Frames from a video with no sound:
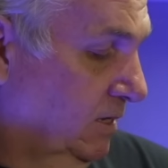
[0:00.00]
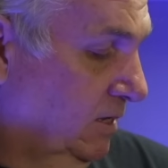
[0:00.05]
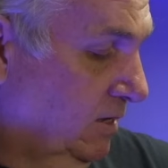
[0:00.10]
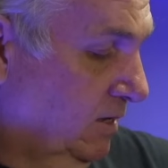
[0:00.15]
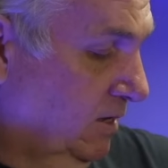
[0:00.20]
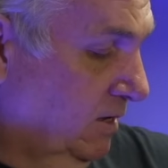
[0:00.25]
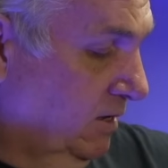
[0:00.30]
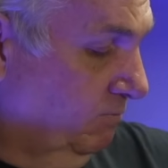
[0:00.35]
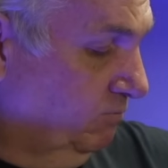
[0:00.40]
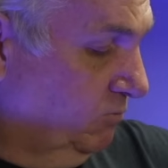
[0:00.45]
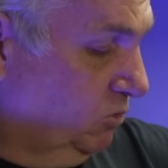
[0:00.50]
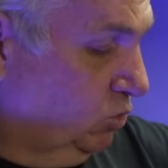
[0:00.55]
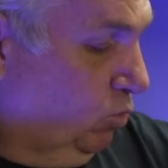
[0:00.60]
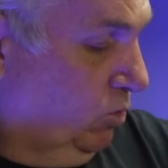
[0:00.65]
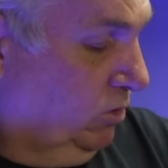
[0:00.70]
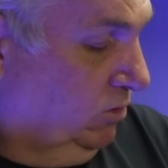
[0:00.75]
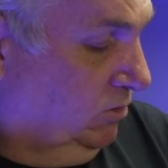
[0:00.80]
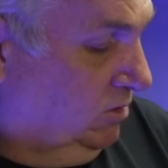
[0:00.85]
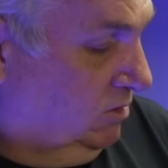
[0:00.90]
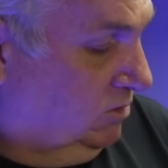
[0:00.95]

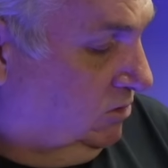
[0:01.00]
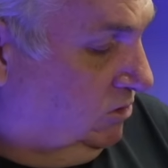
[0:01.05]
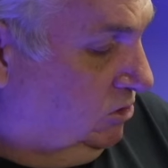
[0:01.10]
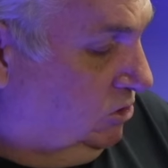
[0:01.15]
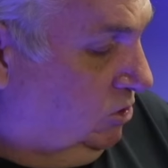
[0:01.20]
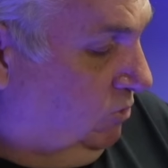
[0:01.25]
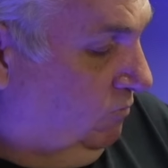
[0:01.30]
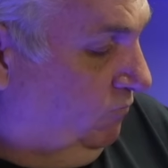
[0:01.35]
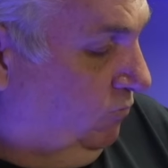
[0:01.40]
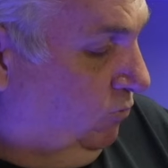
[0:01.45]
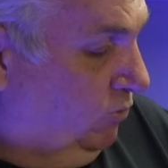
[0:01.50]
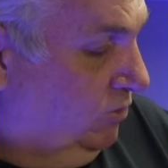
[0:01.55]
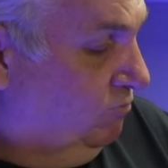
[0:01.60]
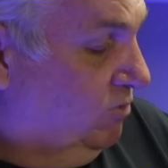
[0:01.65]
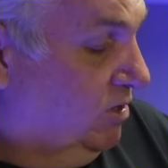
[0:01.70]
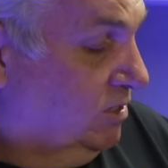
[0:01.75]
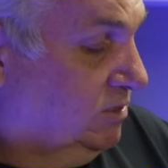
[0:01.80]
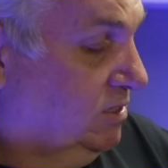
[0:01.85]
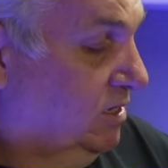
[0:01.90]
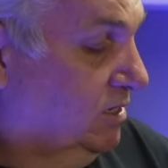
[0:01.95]
240
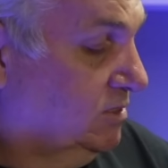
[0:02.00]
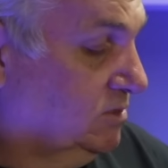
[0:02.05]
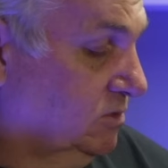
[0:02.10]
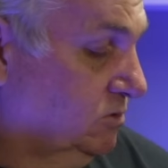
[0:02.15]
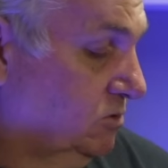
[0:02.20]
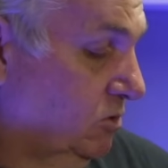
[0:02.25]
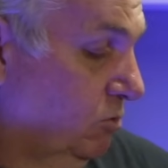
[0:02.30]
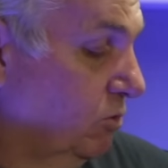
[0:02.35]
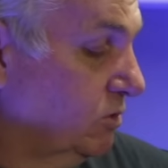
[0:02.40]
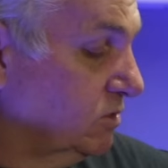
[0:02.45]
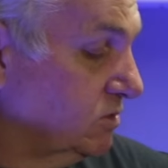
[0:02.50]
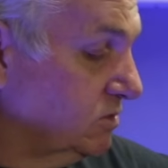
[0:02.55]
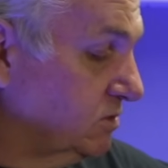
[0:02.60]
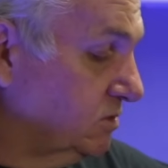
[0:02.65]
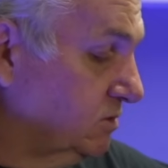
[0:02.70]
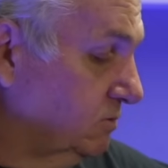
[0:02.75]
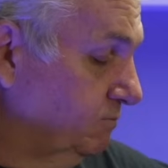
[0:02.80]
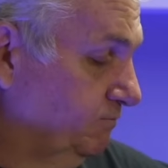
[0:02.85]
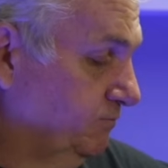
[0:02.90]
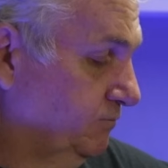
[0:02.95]
rear disc, so
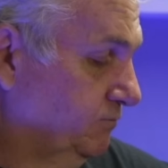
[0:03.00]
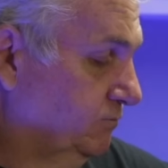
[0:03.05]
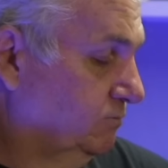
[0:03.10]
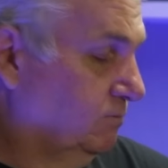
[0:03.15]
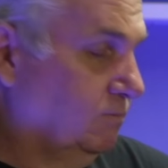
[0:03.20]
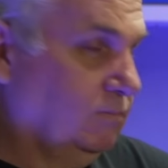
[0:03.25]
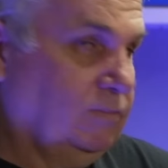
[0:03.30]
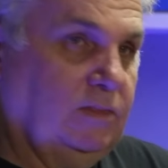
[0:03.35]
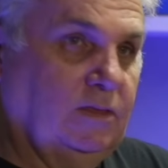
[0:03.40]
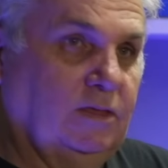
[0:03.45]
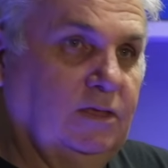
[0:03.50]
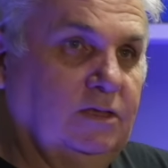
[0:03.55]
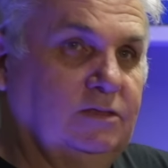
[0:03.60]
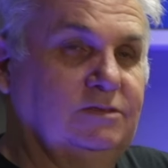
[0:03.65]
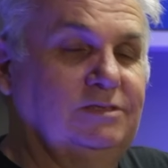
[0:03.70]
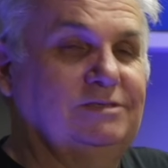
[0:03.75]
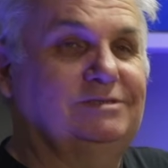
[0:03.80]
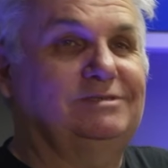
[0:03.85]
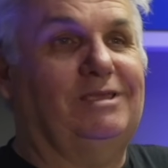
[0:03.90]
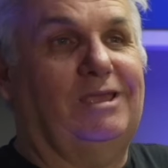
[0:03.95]
it's
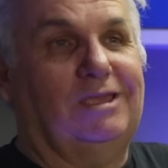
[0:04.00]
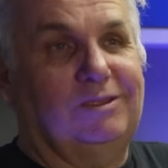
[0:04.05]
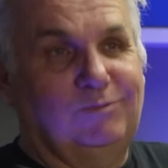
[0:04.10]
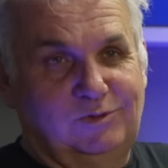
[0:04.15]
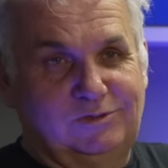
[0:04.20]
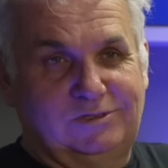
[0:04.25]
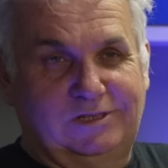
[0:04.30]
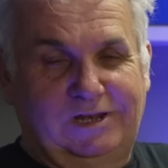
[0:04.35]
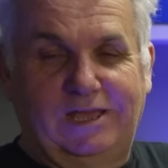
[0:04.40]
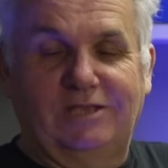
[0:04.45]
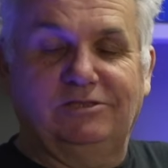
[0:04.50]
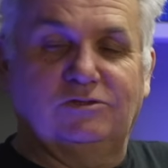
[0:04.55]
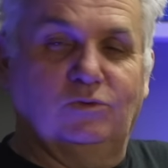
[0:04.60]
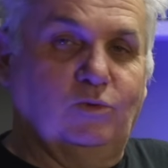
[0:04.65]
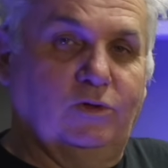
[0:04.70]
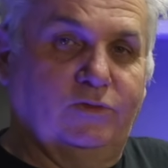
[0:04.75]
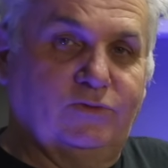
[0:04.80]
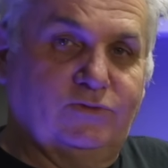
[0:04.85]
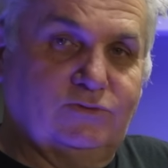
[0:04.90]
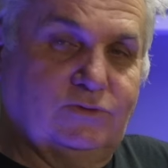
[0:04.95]
the same as the later
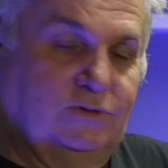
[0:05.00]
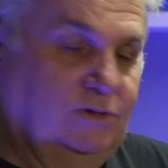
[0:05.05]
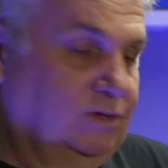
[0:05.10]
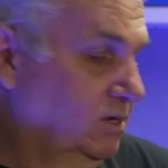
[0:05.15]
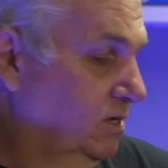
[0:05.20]
ones.